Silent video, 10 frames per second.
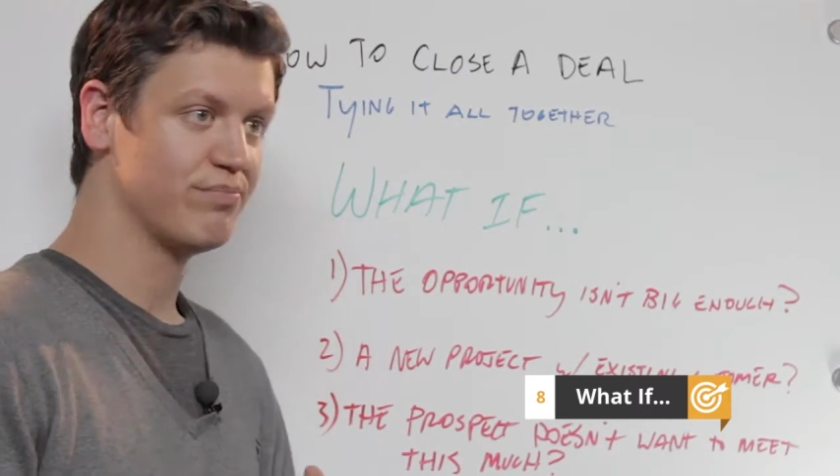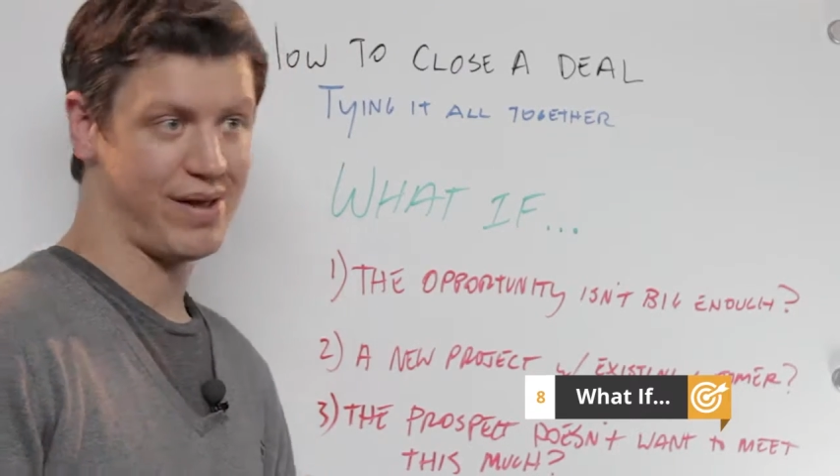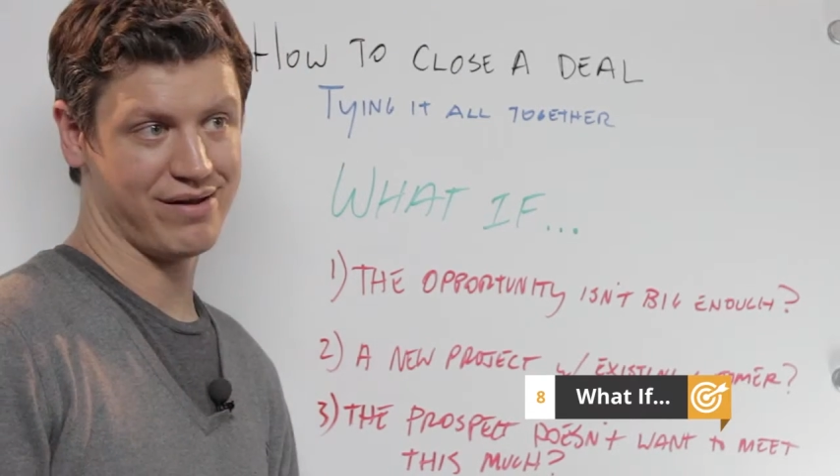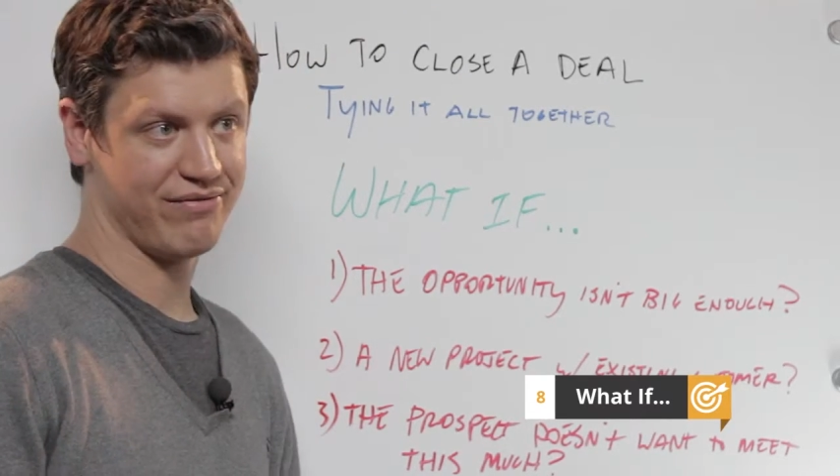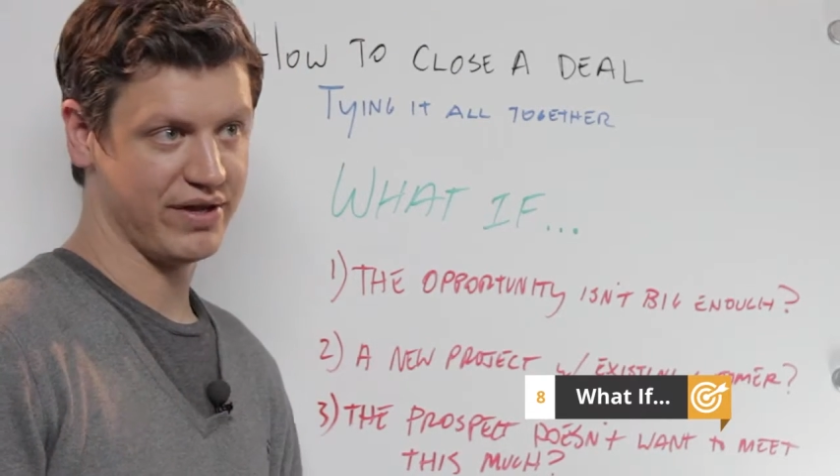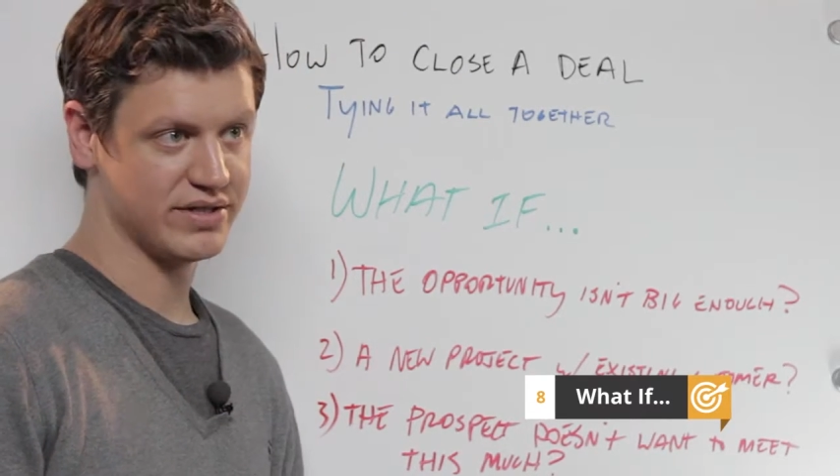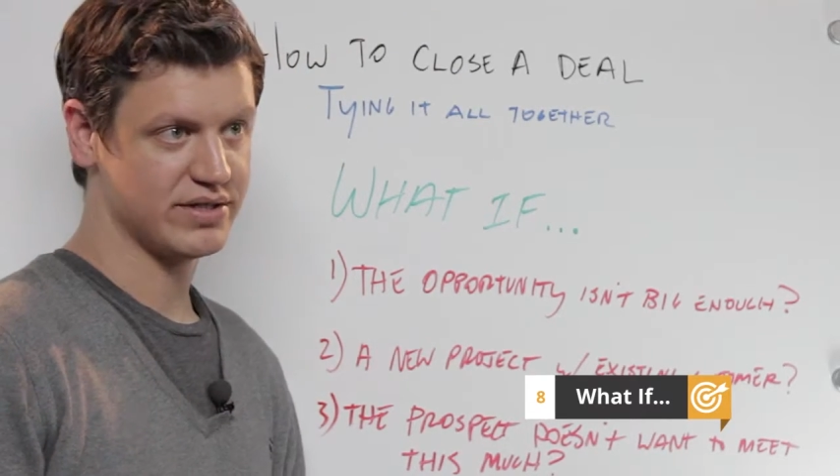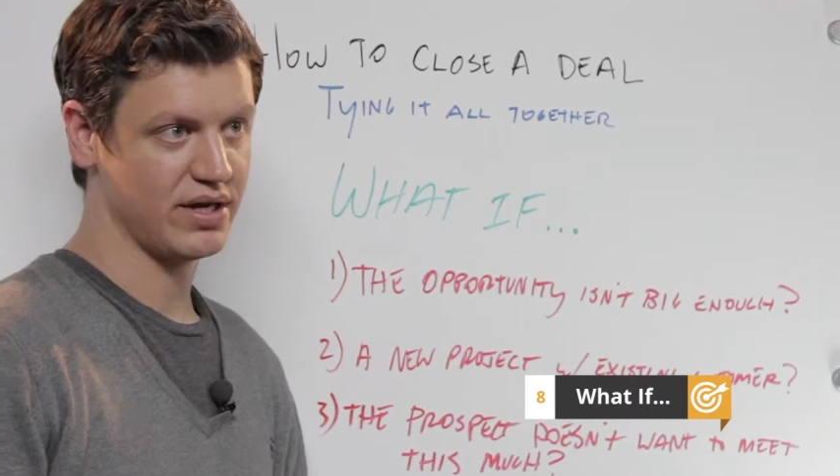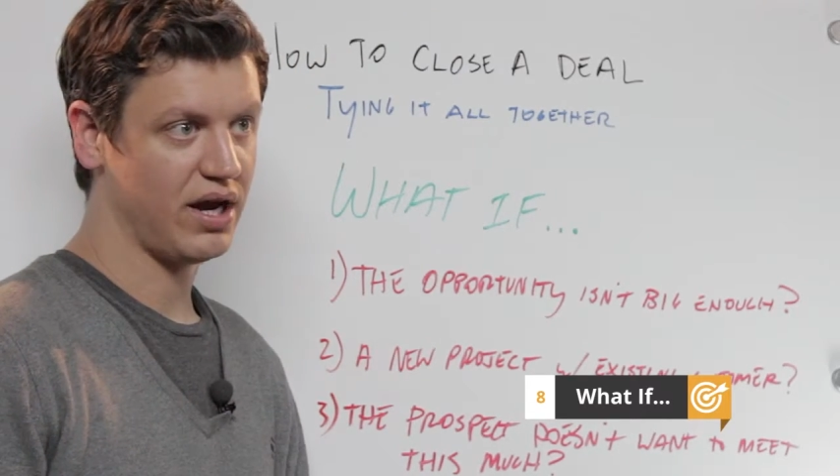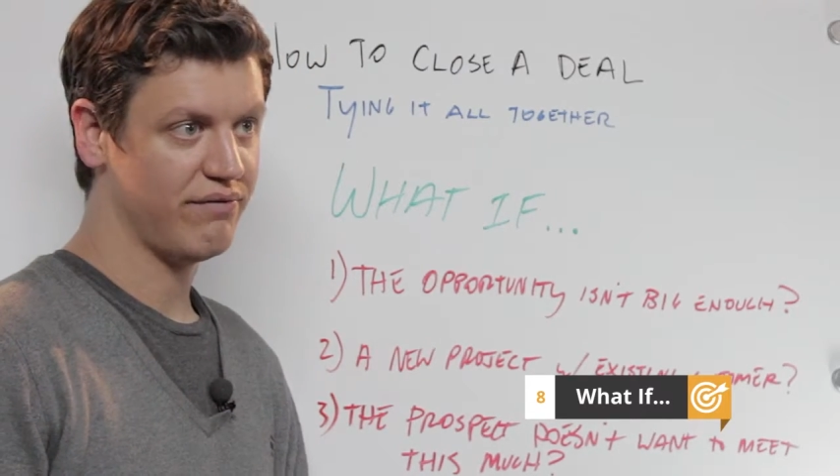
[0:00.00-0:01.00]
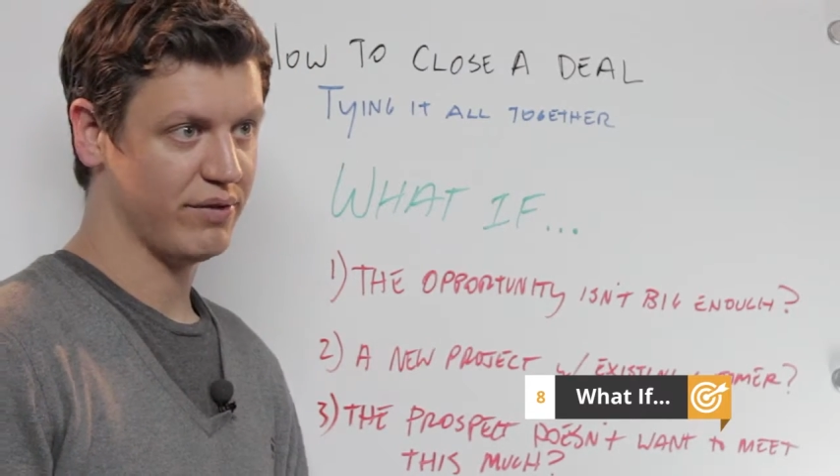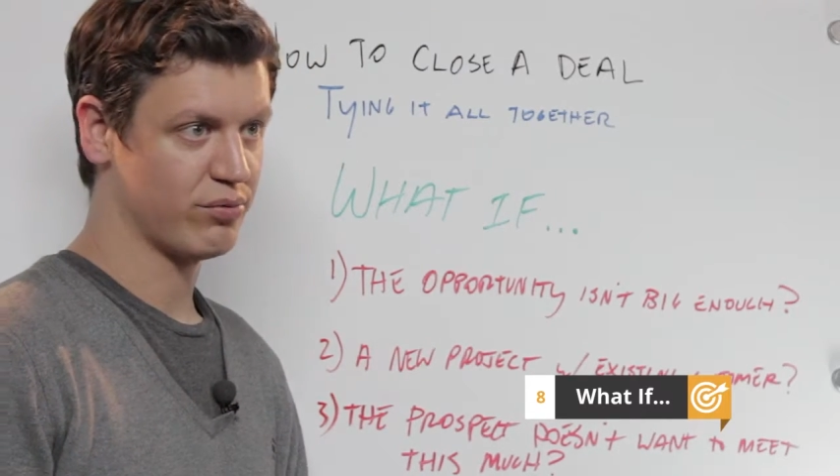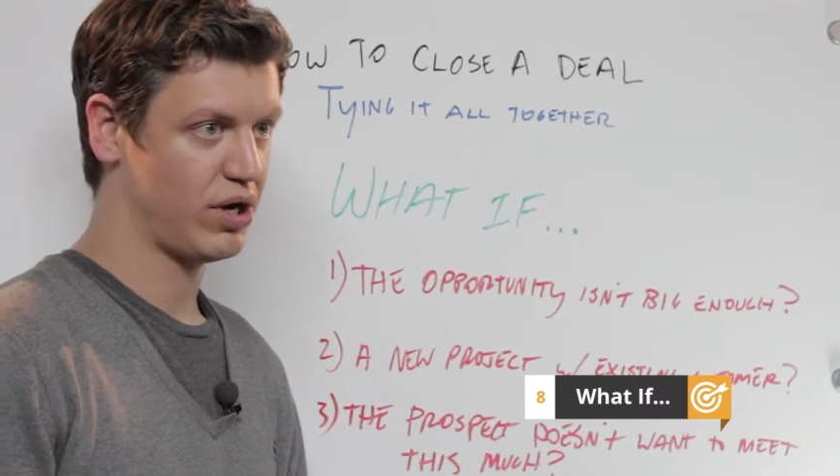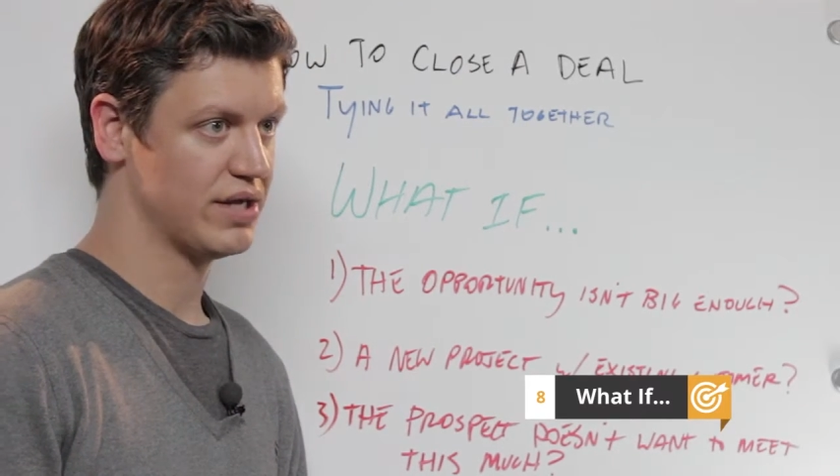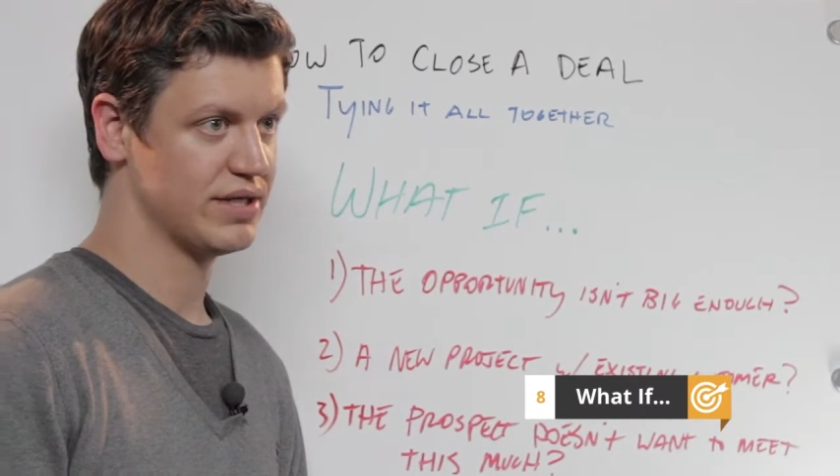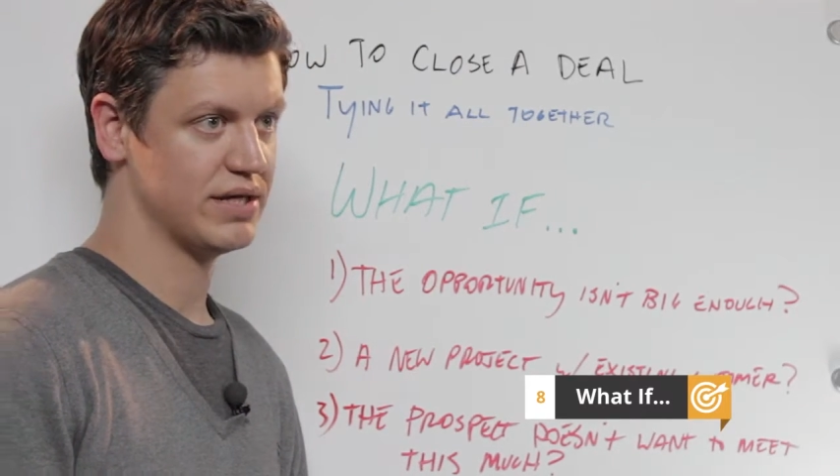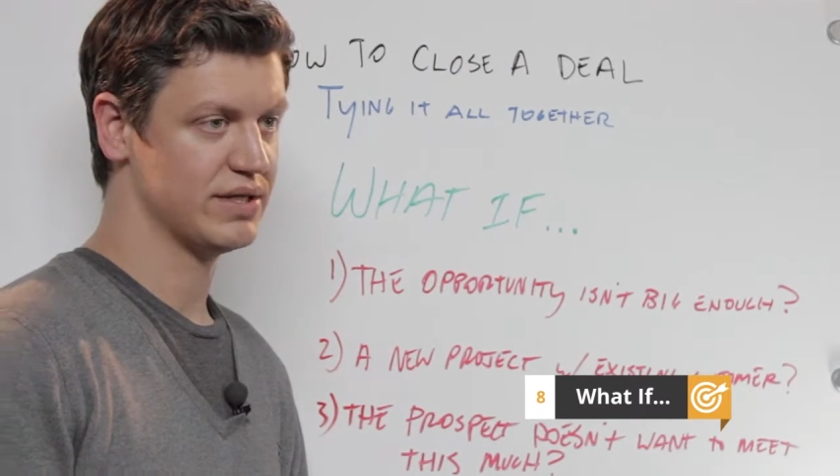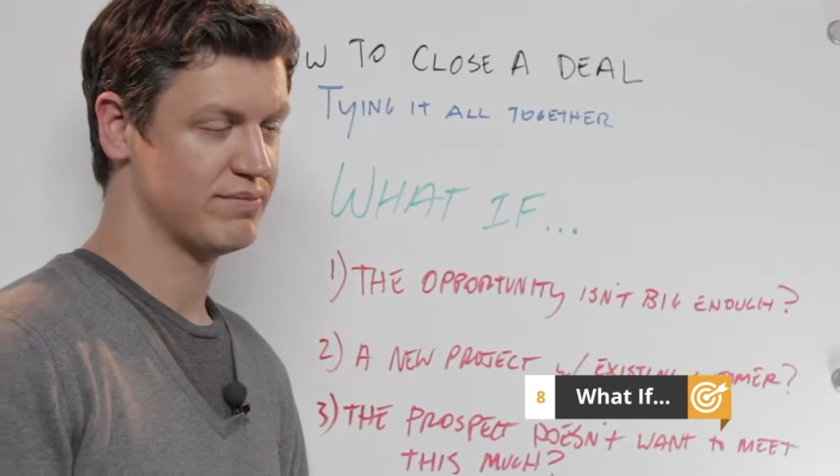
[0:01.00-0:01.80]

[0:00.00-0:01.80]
benefits of the process,